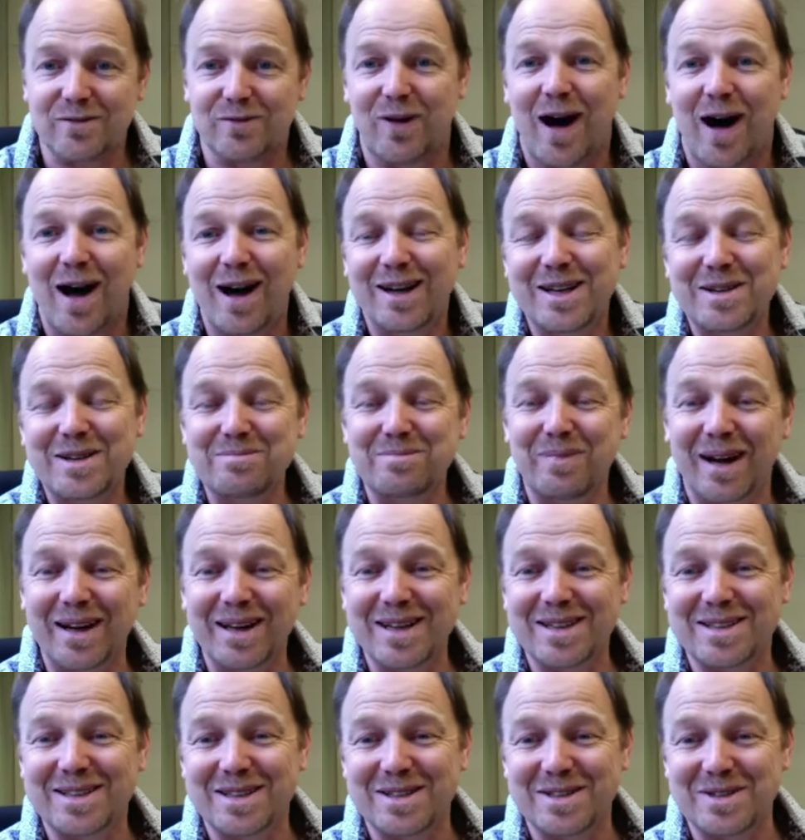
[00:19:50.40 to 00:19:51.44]
finding
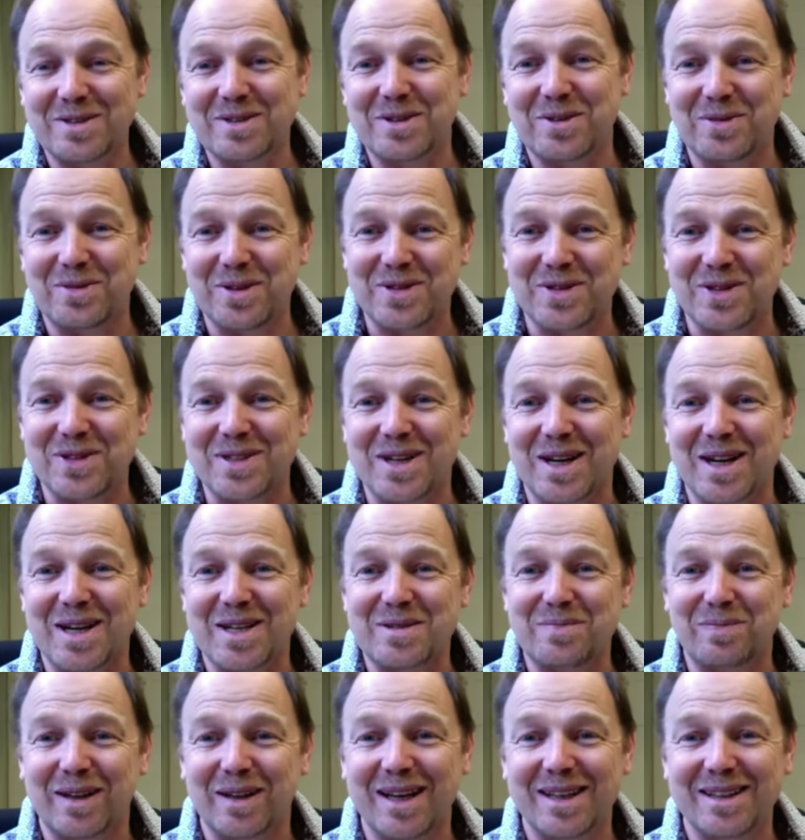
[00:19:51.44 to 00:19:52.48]
money to do the research. I
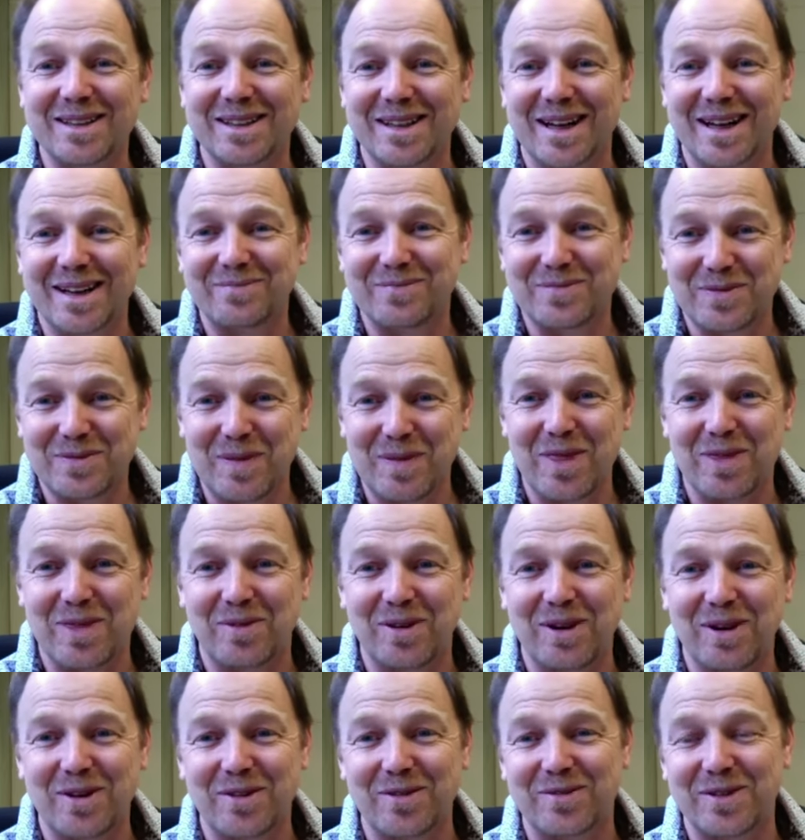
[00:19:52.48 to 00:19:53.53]
explained that I spent
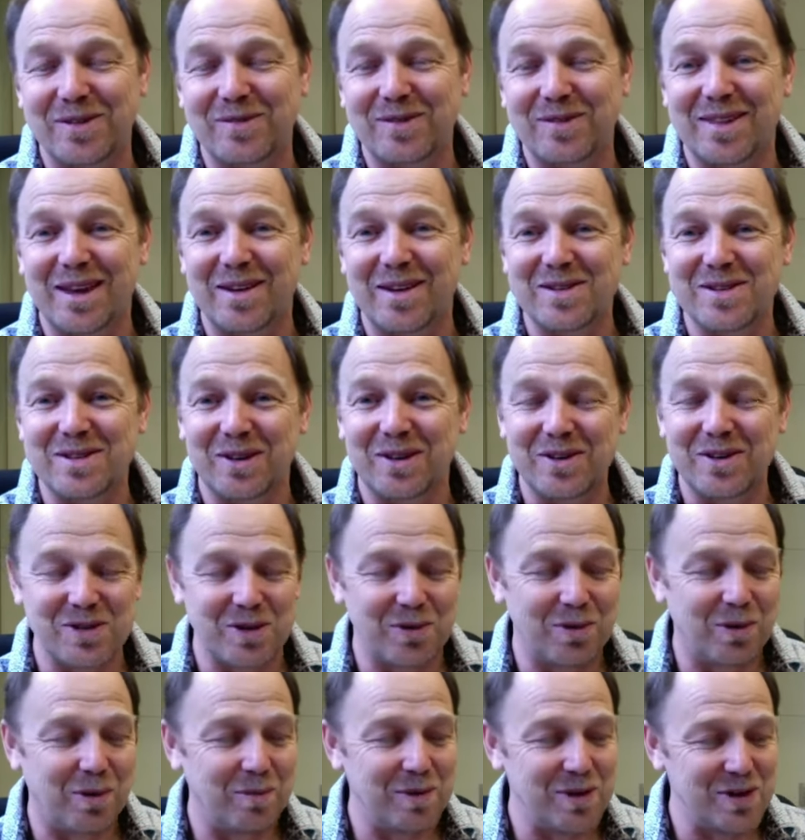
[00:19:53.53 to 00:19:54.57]
three hundred fifty thousand dollars on
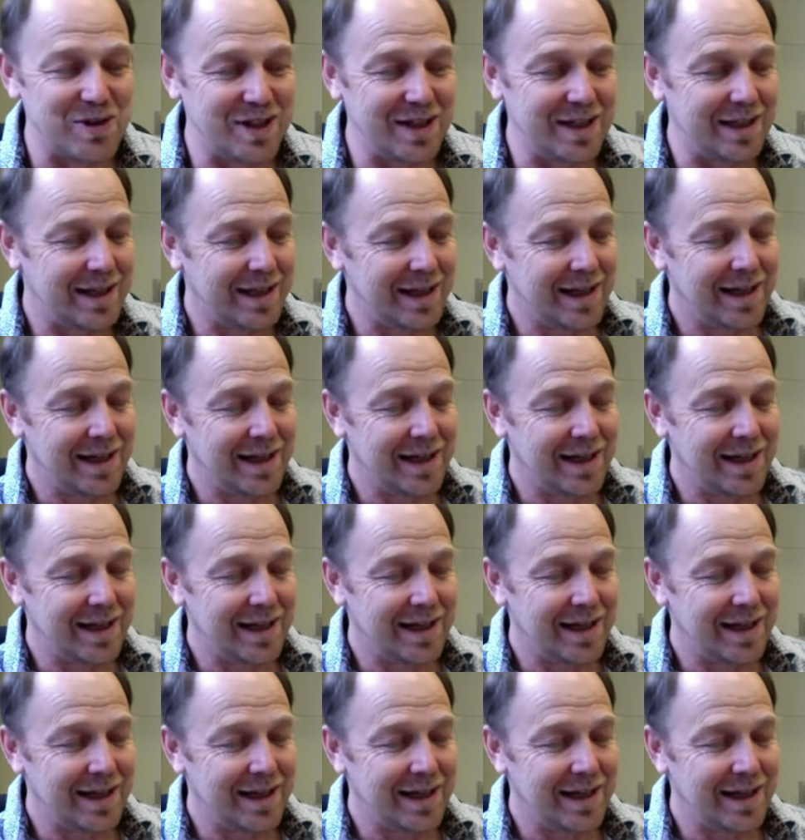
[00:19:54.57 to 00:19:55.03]
one machine.